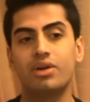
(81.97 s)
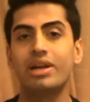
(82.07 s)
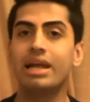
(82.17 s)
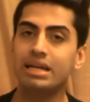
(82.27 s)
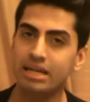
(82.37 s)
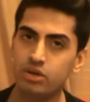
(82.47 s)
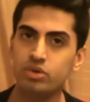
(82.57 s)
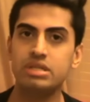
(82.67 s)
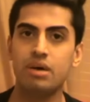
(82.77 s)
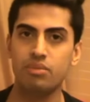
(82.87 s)
related to
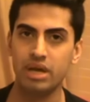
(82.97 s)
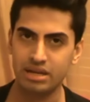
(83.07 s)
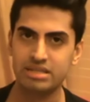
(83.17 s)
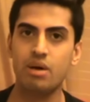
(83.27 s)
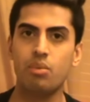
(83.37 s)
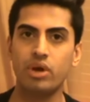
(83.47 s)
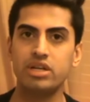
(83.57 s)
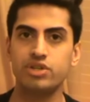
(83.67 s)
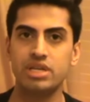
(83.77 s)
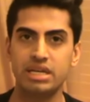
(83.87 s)
in some
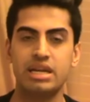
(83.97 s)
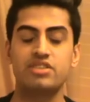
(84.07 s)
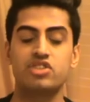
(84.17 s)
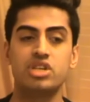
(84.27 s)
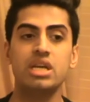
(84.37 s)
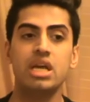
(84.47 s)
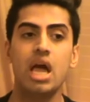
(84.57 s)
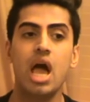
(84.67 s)
way to the industry,